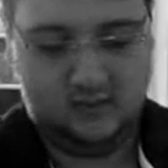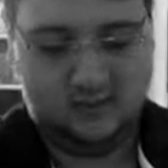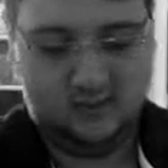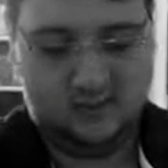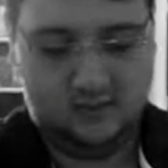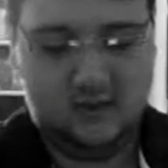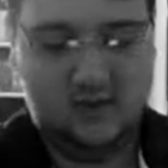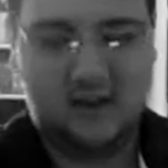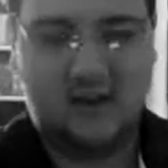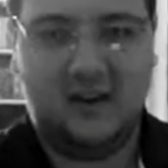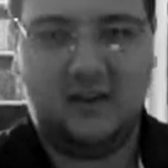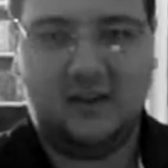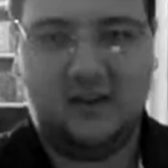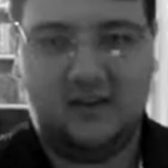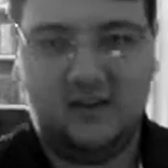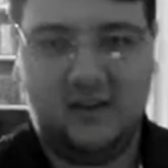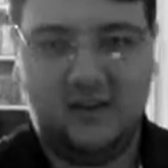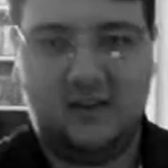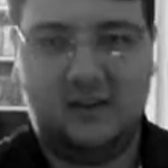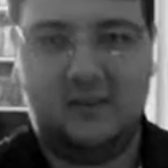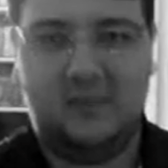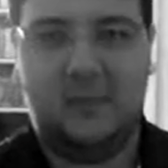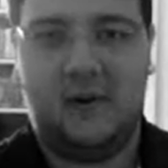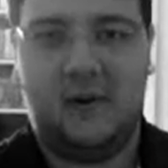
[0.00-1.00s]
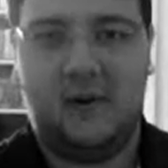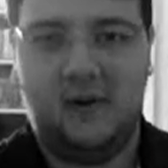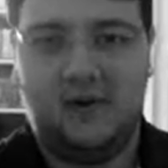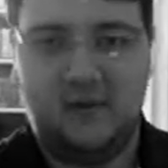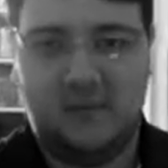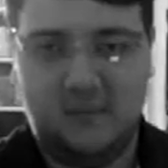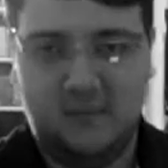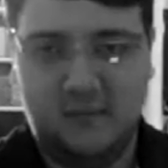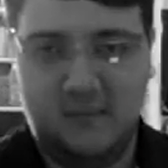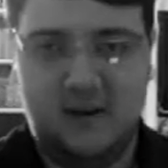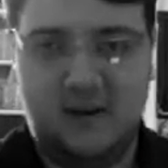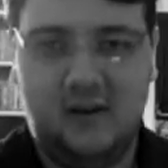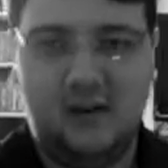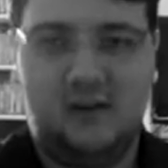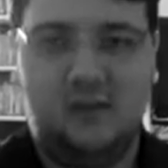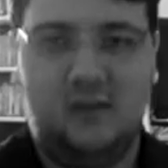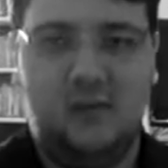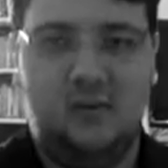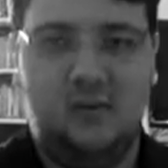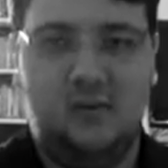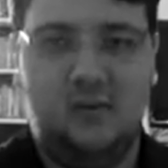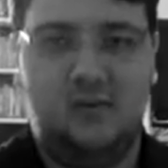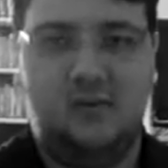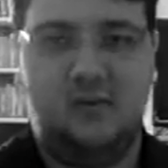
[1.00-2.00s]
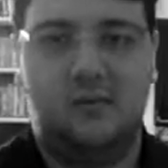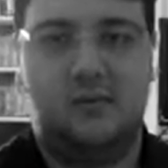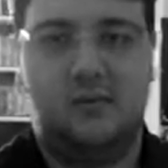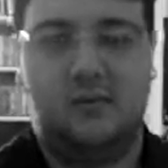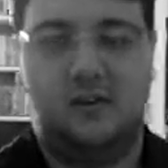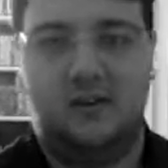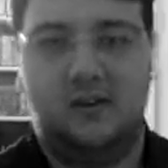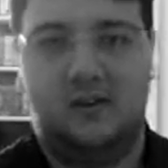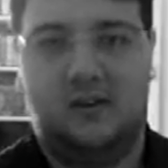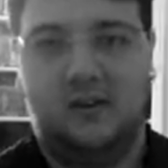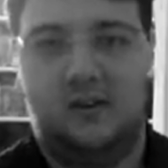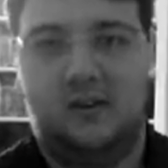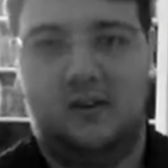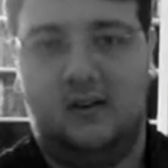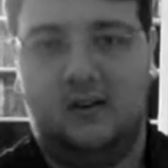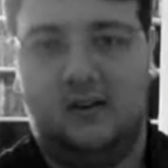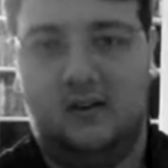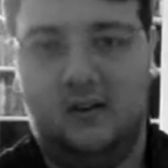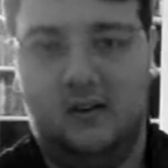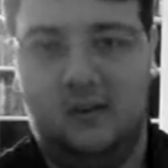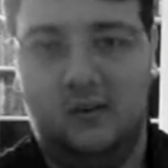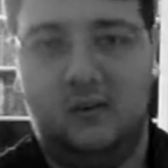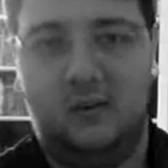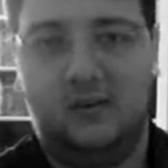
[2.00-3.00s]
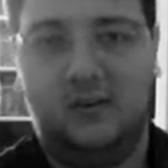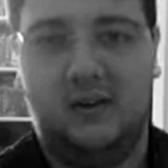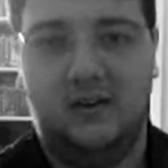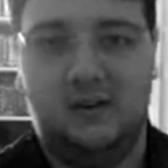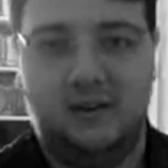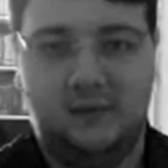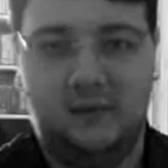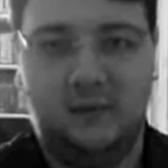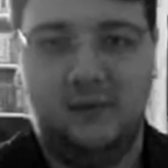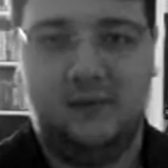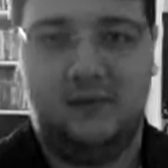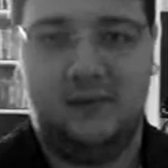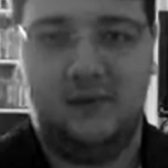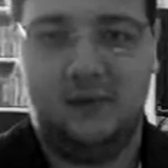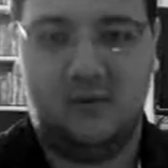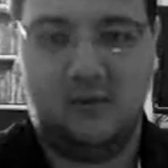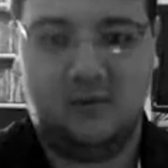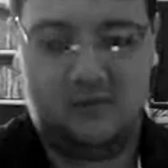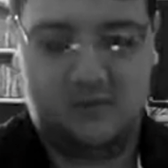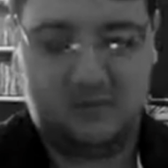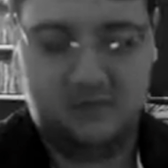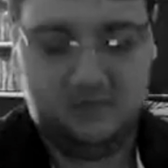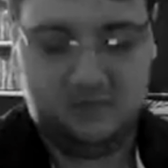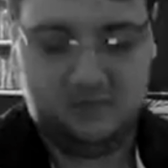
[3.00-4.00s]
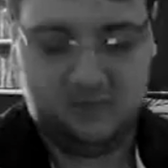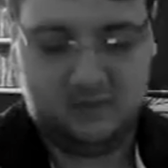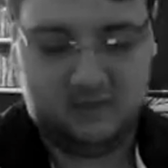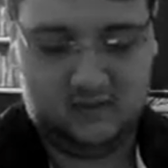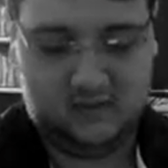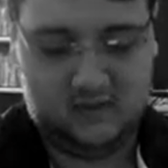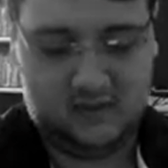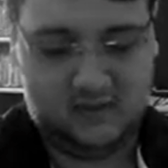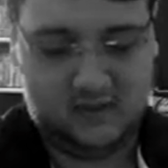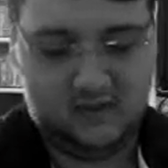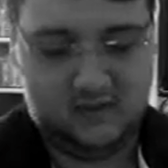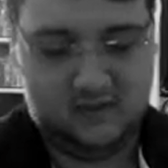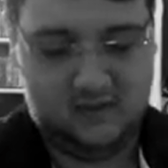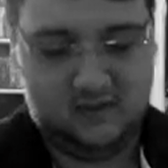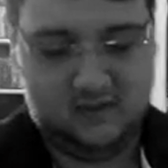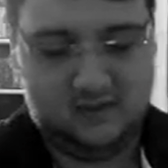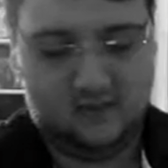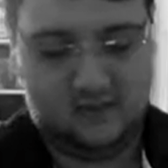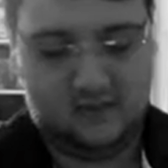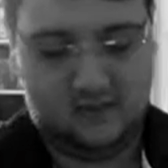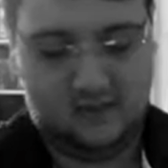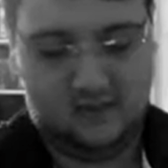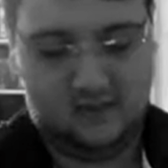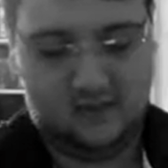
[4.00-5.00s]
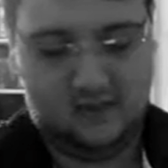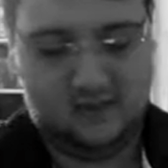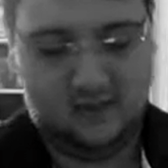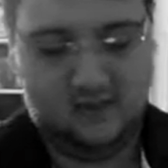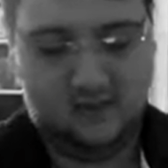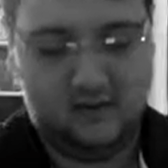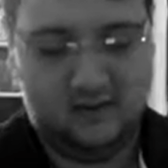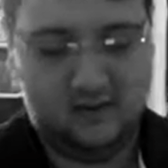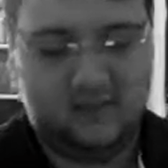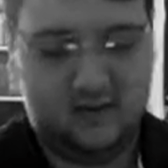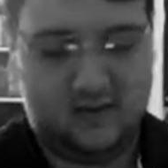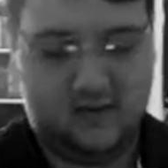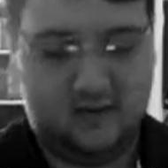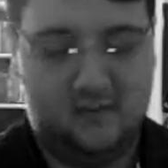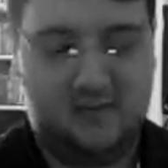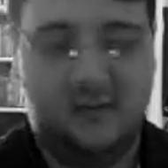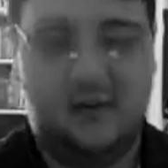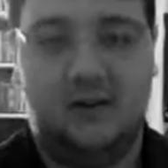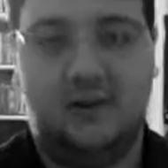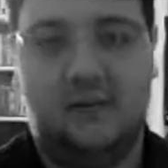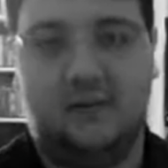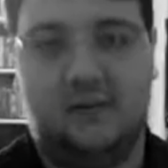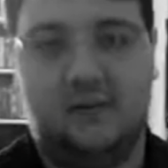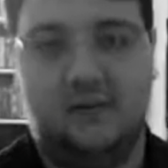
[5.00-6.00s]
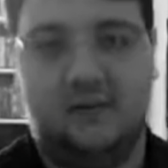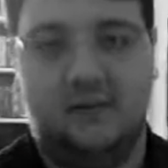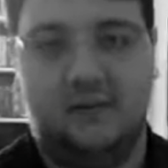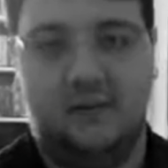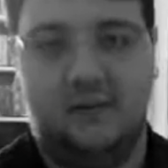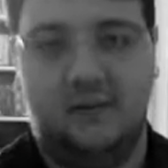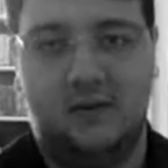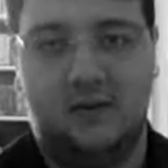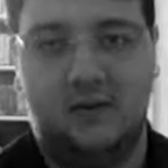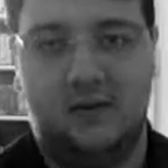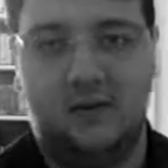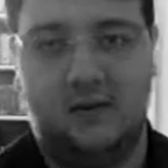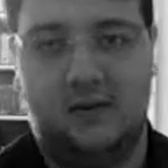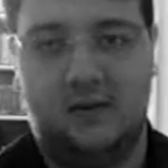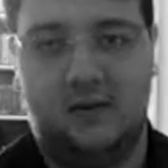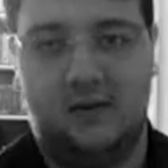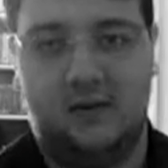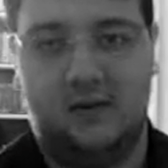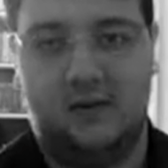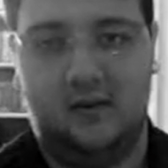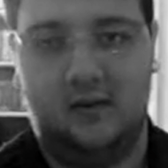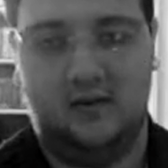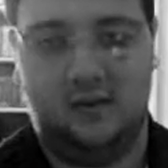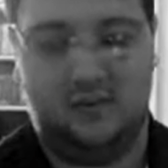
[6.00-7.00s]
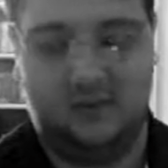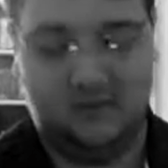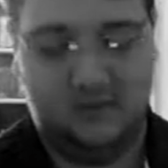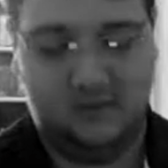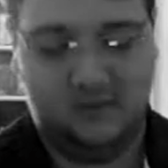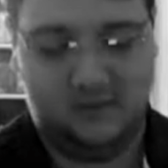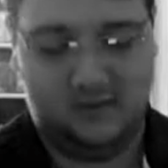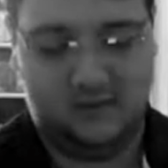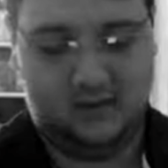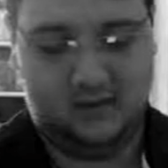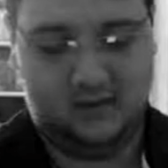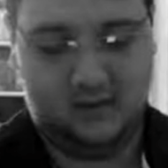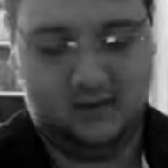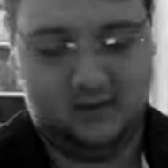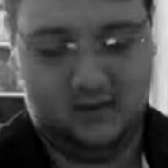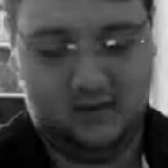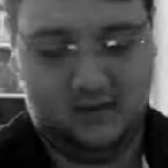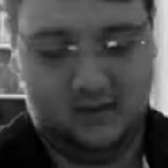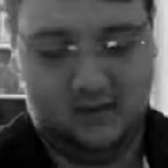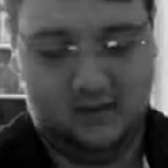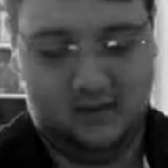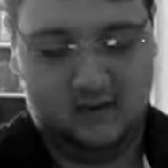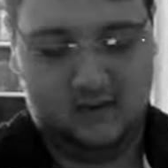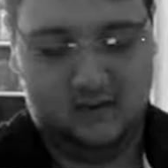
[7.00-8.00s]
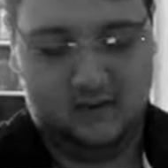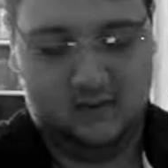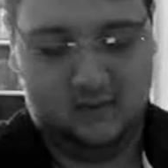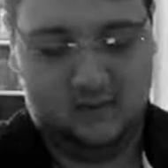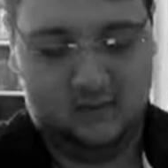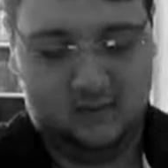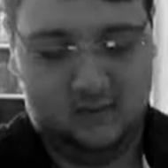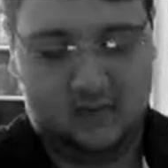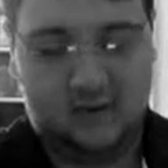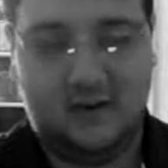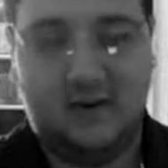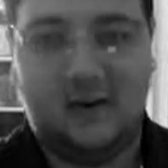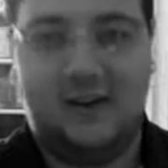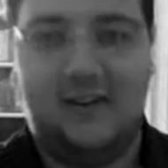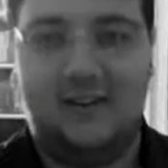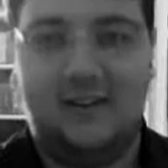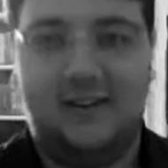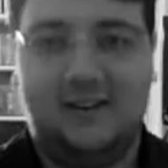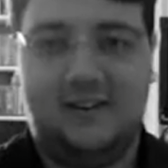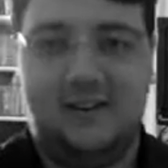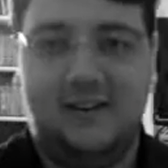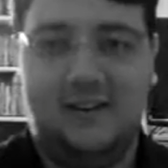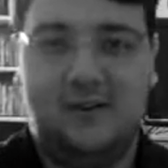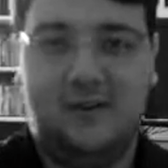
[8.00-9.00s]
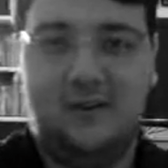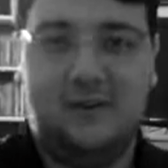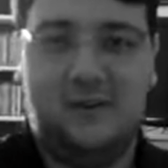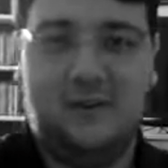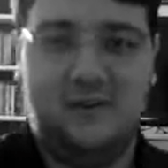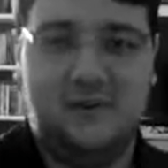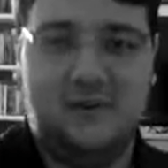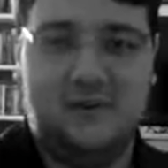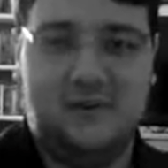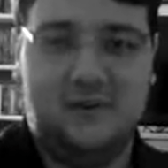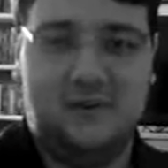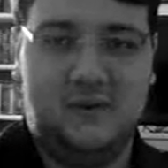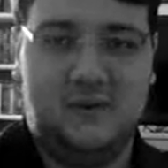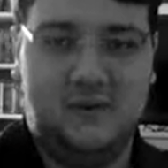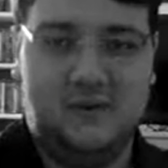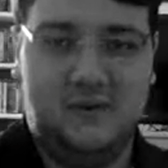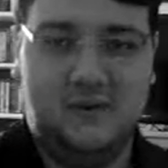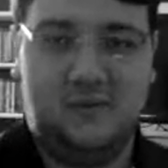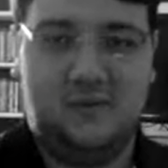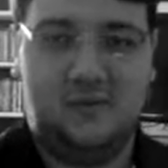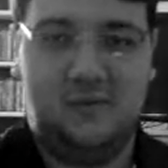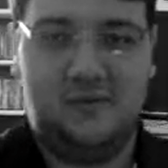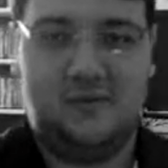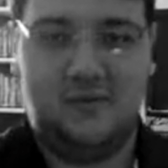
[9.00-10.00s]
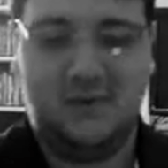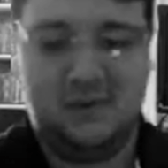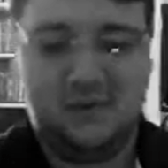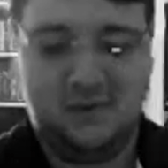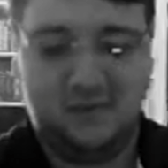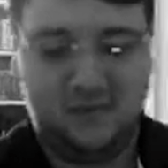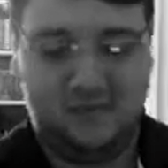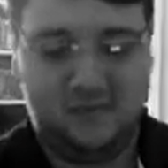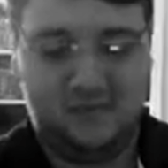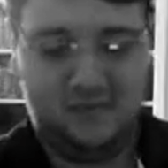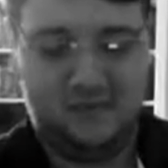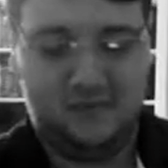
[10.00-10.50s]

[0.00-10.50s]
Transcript: he actually inspires me to do these movie reviews, and I can't thank him enough for his influence. Well guys, I hope you enjoyed this review.